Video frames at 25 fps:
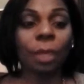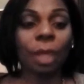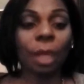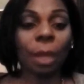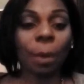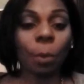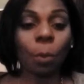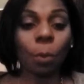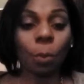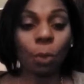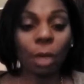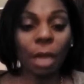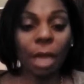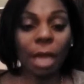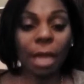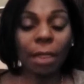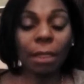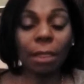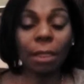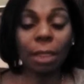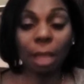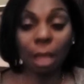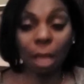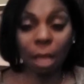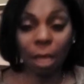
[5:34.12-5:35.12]
and what I
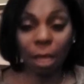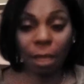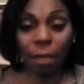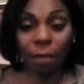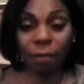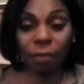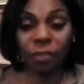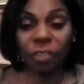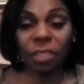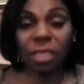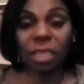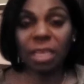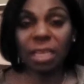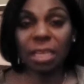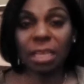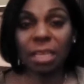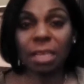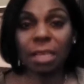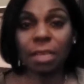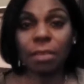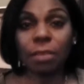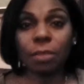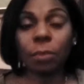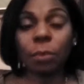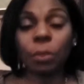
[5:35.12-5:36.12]
loved
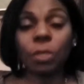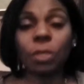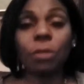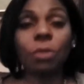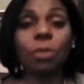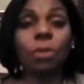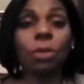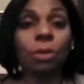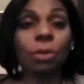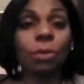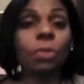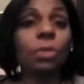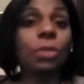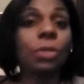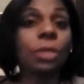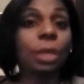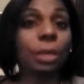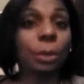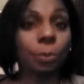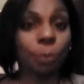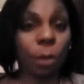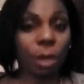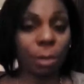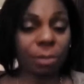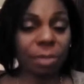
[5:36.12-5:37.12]
is when you go to
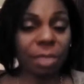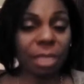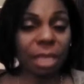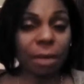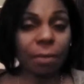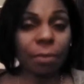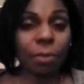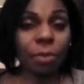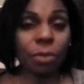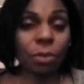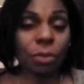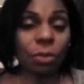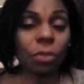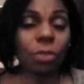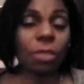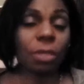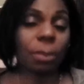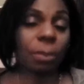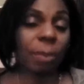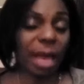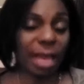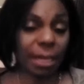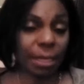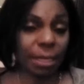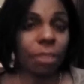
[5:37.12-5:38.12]
their website, when you go to the
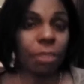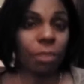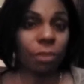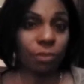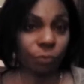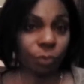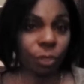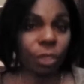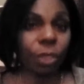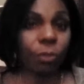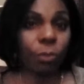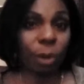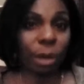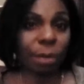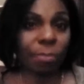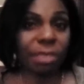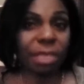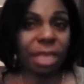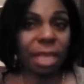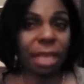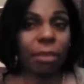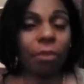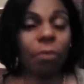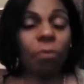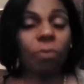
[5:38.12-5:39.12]
Madison Reed
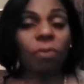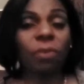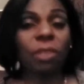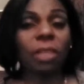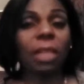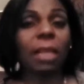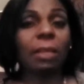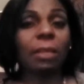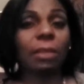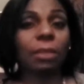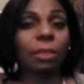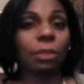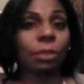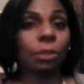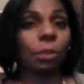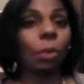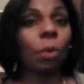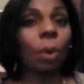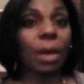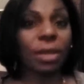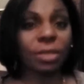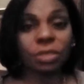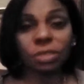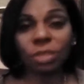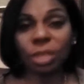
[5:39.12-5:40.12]
website, you fill out a little
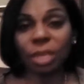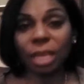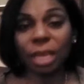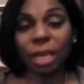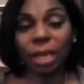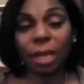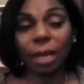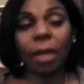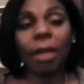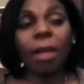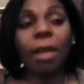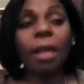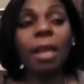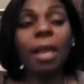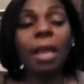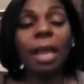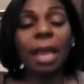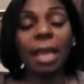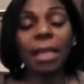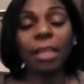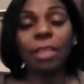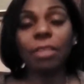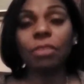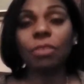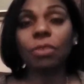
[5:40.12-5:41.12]
questionnaire
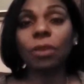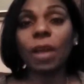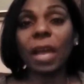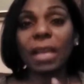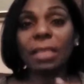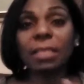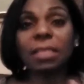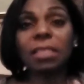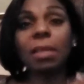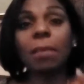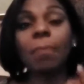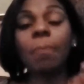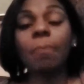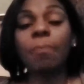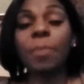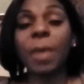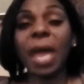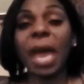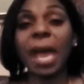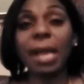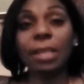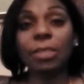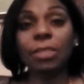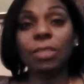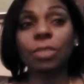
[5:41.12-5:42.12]
and it tries to
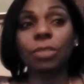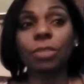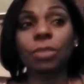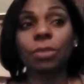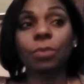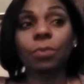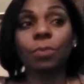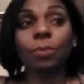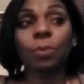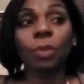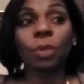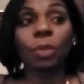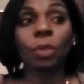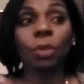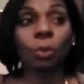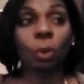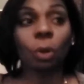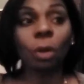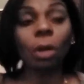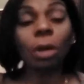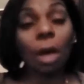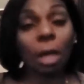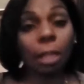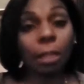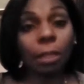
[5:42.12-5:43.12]
match
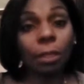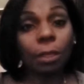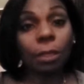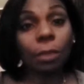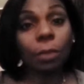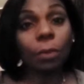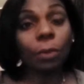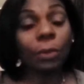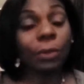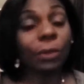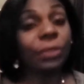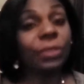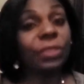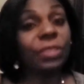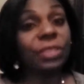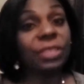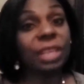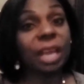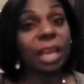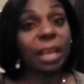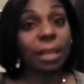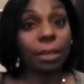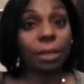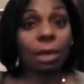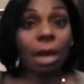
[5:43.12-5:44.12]
your color or your
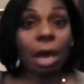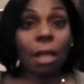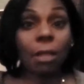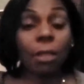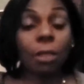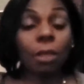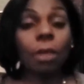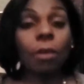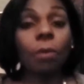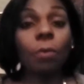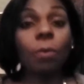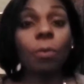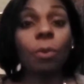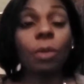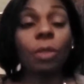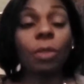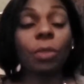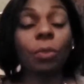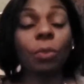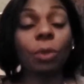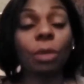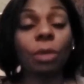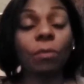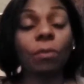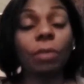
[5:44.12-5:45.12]
desired color with
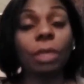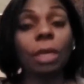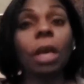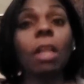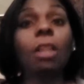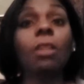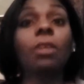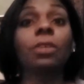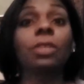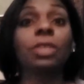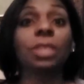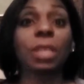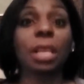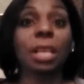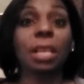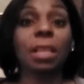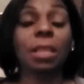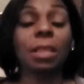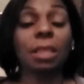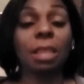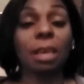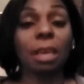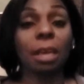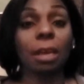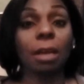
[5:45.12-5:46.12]
one of the colors in
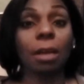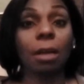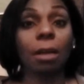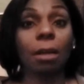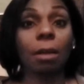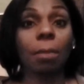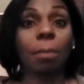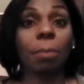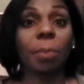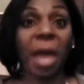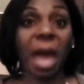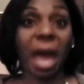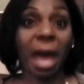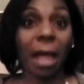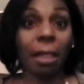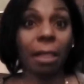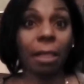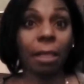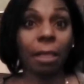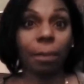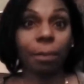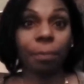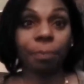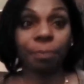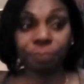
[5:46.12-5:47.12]
their
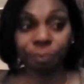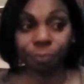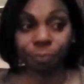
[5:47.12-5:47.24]
palette.